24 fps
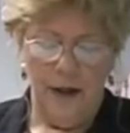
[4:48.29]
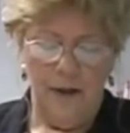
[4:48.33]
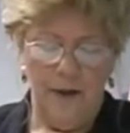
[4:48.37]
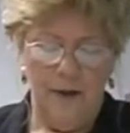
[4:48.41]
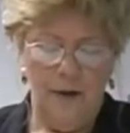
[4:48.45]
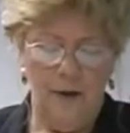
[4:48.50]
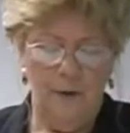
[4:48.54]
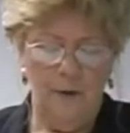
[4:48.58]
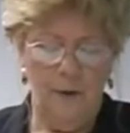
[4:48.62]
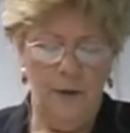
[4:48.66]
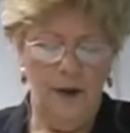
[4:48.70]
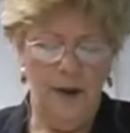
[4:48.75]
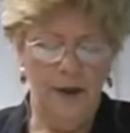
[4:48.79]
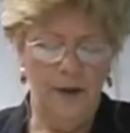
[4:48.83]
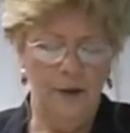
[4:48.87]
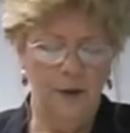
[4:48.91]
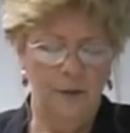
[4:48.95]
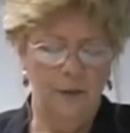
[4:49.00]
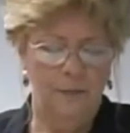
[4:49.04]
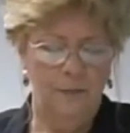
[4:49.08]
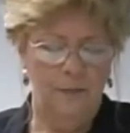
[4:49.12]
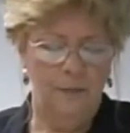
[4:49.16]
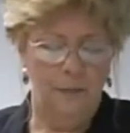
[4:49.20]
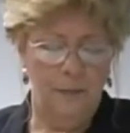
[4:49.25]
The
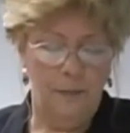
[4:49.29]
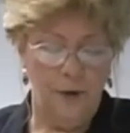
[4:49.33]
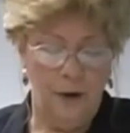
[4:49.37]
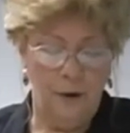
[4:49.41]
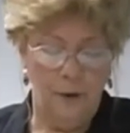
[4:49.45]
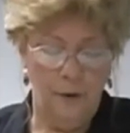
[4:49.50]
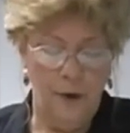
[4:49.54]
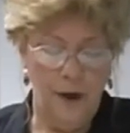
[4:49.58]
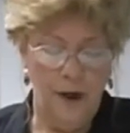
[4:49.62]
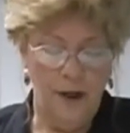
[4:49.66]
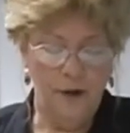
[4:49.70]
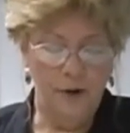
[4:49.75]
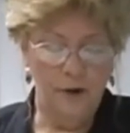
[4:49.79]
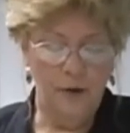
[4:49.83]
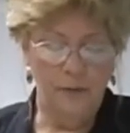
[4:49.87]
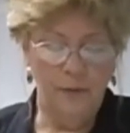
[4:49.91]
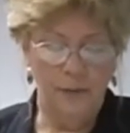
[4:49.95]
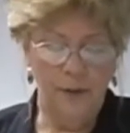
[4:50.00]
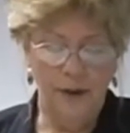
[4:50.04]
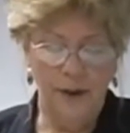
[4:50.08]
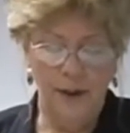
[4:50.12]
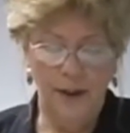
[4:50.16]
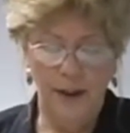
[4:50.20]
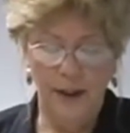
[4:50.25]
erector
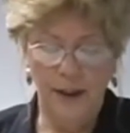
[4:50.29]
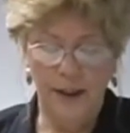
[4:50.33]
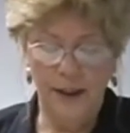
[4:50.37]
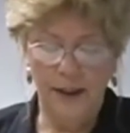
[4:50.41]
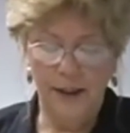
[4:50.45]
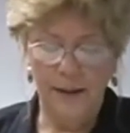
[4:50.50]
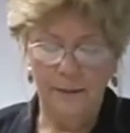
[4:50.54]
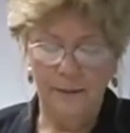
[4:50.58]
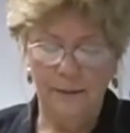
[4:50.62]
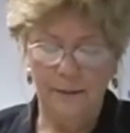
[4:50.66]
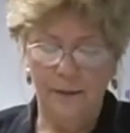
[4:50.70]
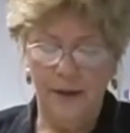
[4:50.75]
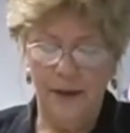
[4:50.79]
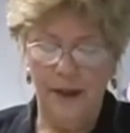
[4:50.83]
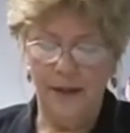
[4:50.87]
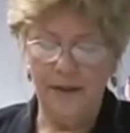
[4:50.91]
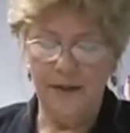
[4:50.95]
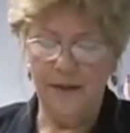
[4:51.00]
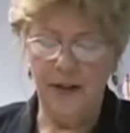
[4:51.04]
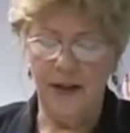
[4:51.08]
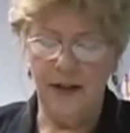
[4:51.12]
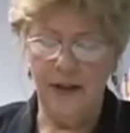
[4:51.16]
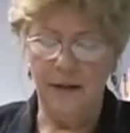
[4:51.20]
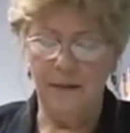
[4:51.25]
pili
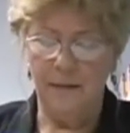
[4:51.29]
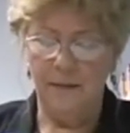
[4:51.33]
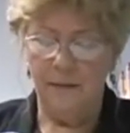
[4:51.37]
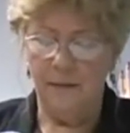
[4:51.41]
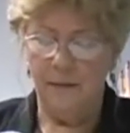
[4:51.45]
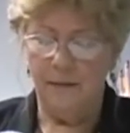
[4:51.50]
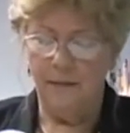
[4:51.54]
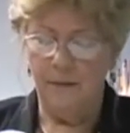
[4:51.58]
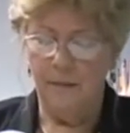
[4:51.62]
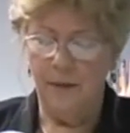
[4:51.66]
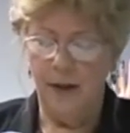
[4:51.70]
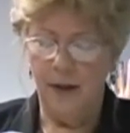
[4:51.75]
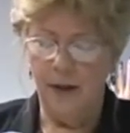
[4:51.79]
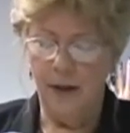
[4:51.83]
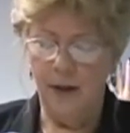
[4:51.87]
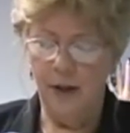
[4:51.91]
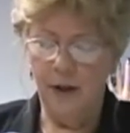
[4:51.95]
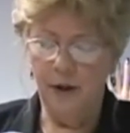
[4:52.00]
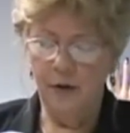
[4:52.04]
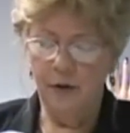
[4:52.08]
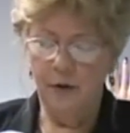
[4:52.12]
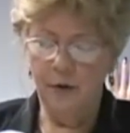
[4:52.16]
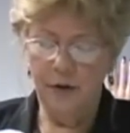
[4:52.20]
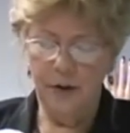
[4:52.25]
is a
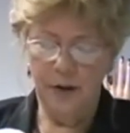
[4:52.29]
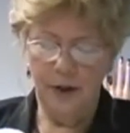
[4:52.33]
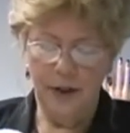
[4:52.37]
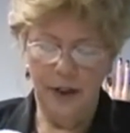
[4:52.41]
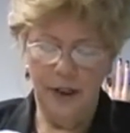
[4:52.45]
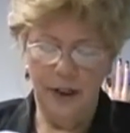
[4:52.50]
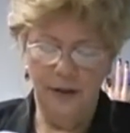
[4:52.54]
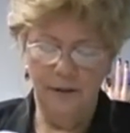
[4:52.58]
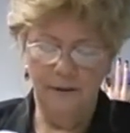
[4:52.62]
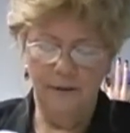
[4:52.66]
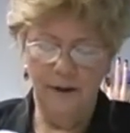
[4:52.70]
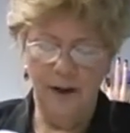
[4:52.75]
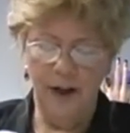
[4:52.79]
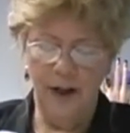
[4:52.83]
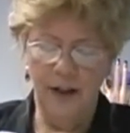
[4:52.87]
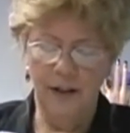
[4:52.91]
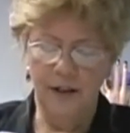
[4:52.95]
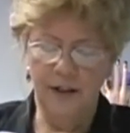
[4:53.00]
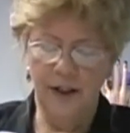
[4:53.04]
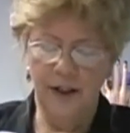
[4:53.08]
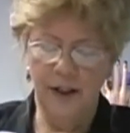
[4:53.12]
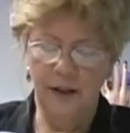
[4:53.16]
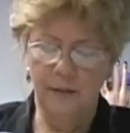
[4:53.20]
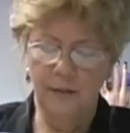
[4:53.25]
minute,
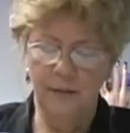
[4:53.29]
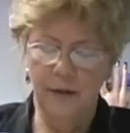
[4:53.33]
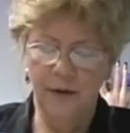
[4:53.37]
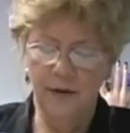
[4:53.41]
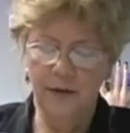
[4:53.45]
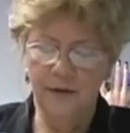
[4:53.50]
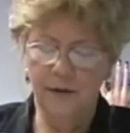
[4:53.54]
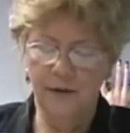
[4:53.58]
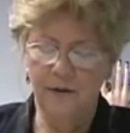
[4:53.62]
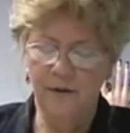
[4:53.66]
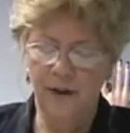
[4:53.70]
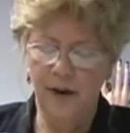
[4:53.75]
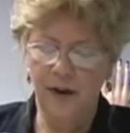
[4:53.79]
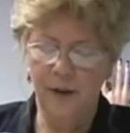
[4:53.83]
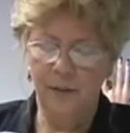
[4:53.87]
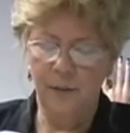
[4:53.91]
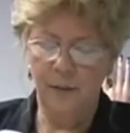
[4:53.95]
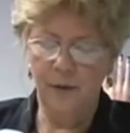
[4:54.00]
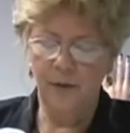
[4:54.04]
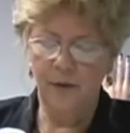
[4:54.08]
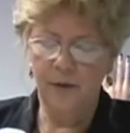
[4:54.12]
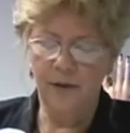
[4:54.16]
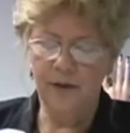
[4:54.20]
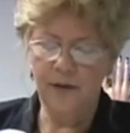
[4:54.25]
involuntary muscle
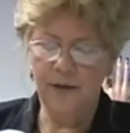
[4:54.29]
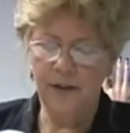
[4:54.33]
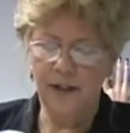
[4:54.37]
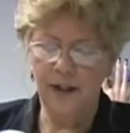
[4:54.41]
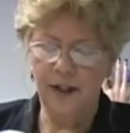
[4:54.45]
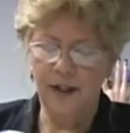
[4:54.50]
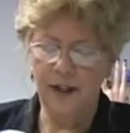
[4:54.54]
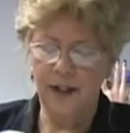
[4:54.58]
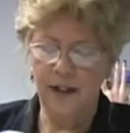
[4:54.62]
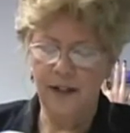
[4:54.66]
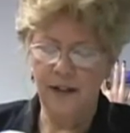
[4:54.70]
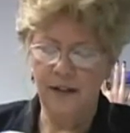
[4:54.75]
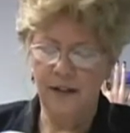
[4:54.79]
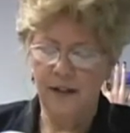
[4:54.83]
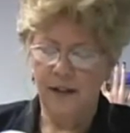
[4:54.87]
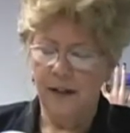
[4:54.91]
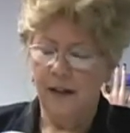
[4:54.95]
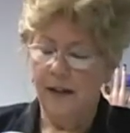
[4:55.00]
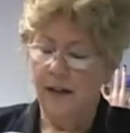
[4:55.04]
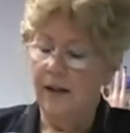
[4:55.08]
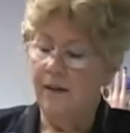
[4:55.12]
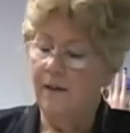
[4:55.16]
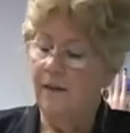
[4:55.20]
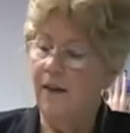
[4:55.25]
fiber in the skin
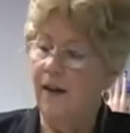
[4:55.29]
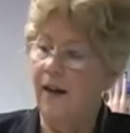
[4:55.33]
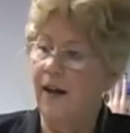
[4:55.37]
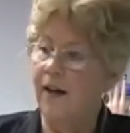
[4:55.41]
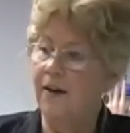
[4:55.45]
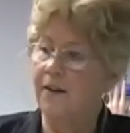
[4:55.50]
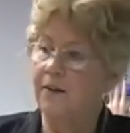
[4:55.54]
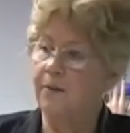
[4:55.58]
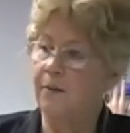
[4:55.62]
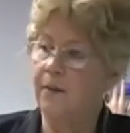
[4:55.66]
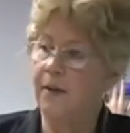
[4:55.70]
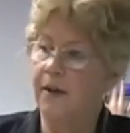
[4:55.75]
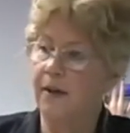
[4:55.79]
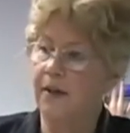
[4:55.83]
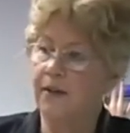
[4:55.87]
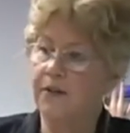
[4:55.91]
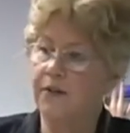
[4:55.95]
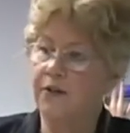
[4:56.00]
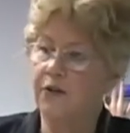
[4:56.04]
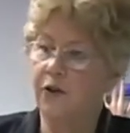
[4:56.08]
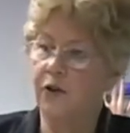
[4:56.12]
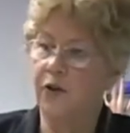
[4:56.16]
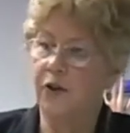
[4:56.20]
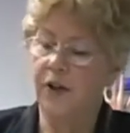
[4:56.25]
that has been
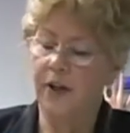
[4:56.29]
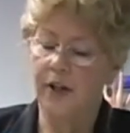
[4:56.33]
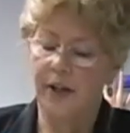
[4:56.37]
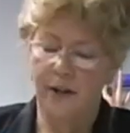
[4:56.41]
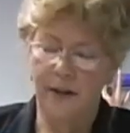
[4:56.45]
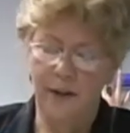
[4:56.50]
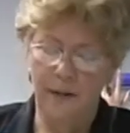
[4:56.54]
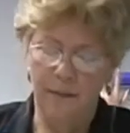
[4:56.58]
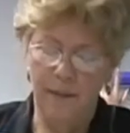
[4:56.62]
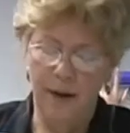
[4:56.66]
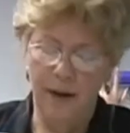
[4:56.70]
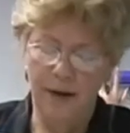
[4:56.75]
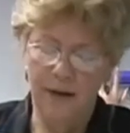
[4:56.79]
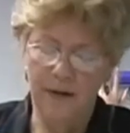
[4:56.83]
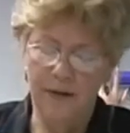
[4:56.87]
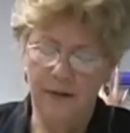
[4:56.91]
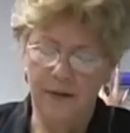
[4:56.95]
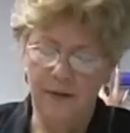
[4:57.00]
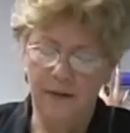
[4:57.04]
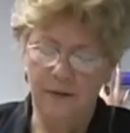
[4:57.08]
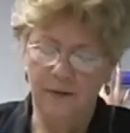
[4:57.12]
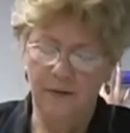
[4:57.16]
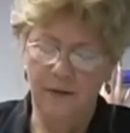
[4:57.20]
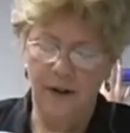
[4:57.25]
inserted at the base
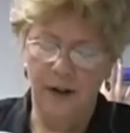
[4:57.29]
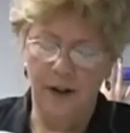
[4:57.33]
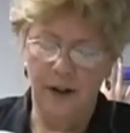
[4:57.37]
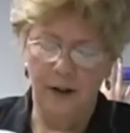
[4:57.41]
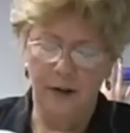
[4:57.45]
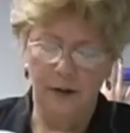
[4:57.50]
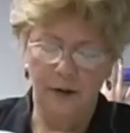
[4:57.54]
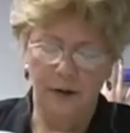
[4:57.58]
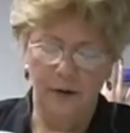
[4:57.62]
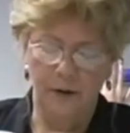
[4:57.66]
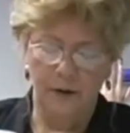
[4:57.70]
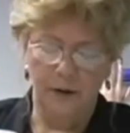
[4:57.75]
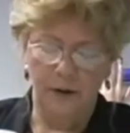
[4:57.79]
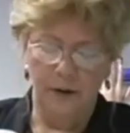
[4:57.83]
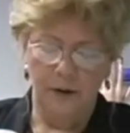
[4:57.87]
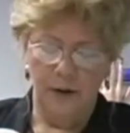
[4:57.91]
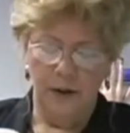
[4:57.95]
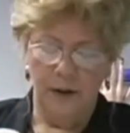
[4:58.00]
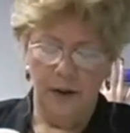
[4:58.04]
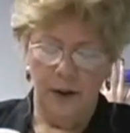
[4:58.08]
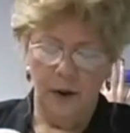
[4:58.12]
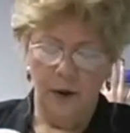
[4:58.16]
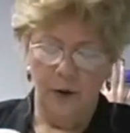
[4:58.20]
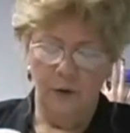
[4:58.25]
of the follicle.
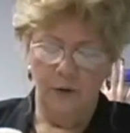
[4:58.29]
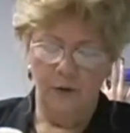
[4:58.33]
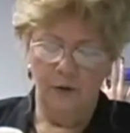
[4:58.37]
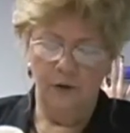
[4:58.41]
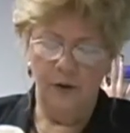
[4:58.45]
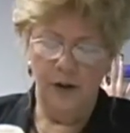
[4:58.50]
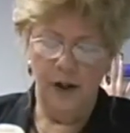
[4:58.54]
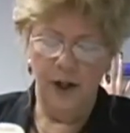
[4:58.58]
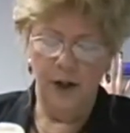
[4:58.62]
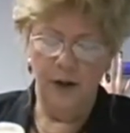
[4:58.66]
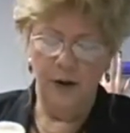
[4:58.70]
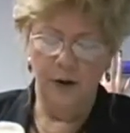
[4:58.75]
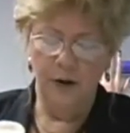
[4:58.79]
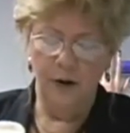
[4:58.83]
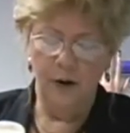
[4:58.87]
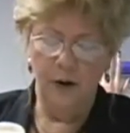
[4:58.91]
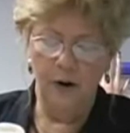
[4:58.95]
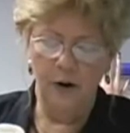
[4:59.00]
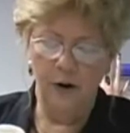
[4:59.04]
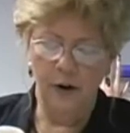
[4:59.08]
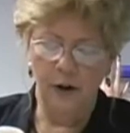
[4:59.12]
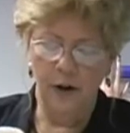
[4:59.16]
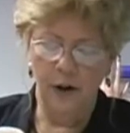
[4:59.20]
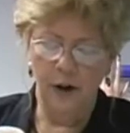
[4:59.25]
Fear
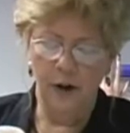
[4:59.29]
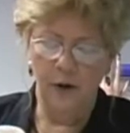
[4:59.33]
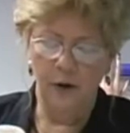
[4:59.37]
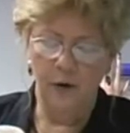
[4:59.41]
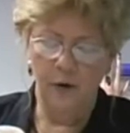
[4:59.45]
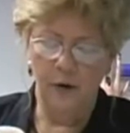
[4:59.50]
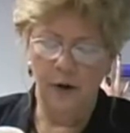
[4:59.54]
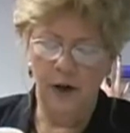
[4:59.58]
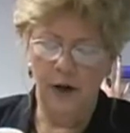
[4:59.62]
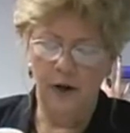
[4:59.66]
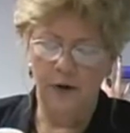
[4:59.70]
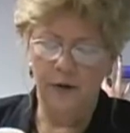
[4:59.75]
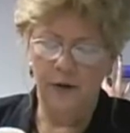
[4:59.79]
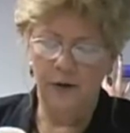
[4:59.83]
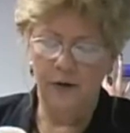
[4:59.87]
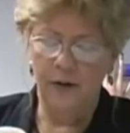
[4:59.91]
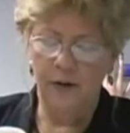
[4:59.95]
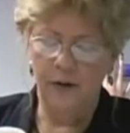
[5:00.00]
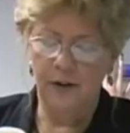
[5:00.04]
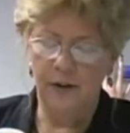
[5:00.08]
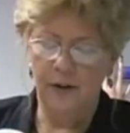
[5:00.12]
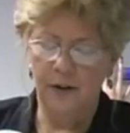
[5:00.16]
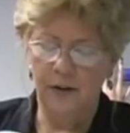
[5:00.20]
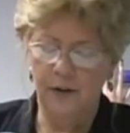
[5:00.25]
or cold causes
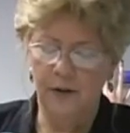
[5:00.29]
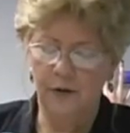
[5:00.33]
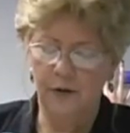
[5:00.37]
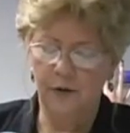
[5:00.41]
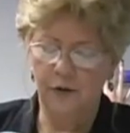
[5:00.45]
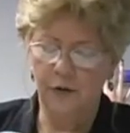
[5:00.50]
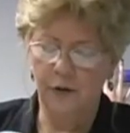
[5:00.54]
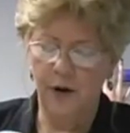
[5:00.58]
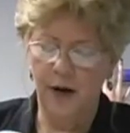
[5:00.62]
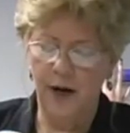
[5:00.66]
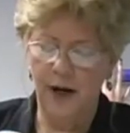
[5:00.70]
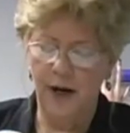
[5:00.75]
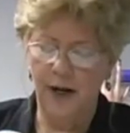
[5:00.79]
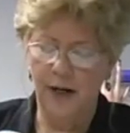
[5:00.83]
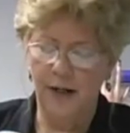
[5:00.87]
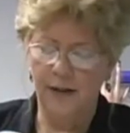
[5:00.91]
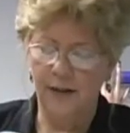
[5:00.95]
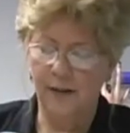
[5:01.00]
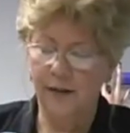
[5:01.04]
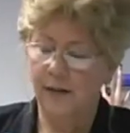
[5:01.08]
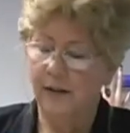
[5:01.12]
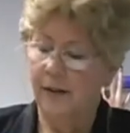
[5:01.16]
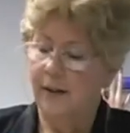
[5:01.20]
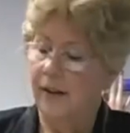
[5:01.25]
it to
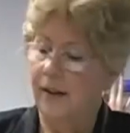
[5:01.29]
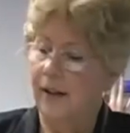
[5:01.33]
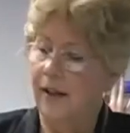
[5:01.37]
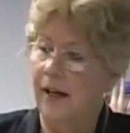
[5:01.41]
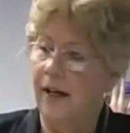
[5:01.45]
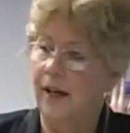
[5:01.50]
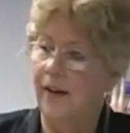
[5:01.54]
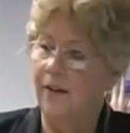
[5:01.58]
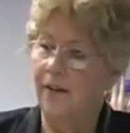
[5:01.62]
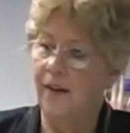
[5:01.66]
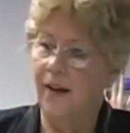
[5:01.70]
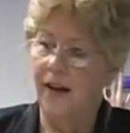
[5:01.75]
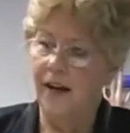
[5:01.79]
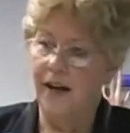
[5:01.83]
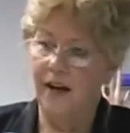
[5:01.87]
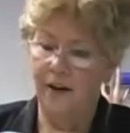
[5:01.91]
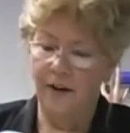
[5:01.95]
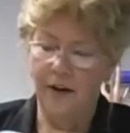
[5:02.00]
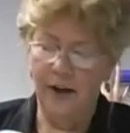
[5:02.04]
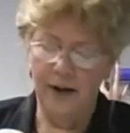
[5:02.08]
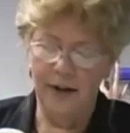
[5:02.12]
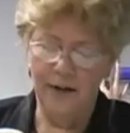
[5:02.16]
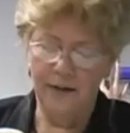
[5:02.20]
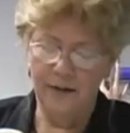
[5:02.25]
contract, and the
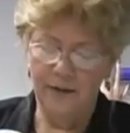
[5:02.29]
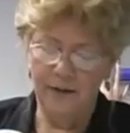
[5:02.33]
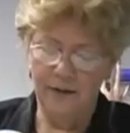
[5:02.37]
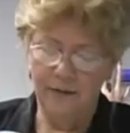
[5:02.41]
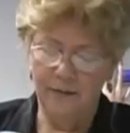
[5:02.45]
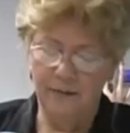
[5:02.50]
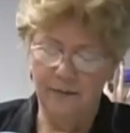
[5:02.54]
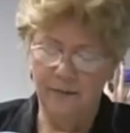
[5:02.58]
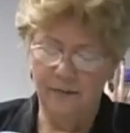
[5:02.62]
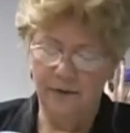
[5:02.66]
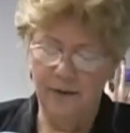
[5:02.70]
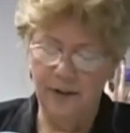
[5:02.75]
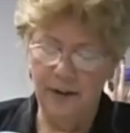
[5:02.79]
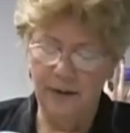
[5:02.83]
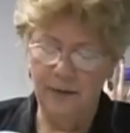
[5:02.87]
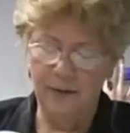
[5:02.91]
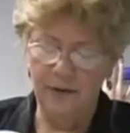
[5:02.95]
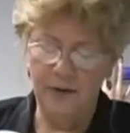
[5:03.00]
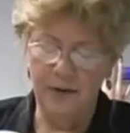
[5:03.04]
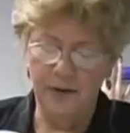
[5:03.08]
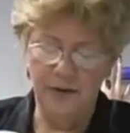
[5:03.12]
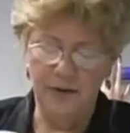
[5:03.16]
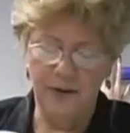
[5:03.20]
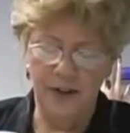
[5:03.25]
hair
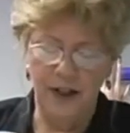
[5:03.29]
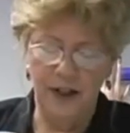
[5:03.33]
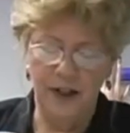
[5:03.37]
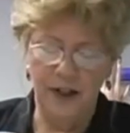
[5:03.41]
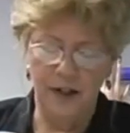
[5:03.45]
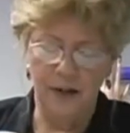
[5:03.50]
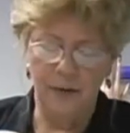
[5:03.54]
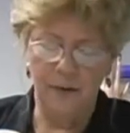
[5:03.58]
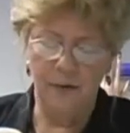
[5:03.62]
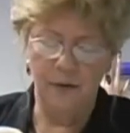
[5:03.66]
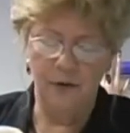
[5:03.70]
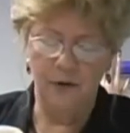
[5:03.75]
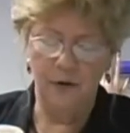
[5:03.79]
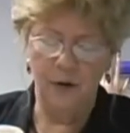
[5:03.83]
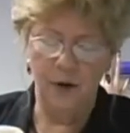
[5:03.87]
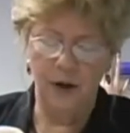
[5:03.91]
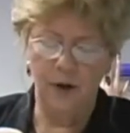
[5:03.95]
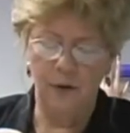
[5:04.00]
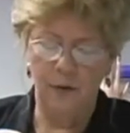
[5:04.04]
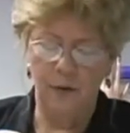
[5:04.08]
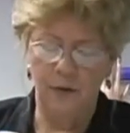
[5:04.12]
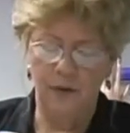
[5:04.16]
seems to stand up straight,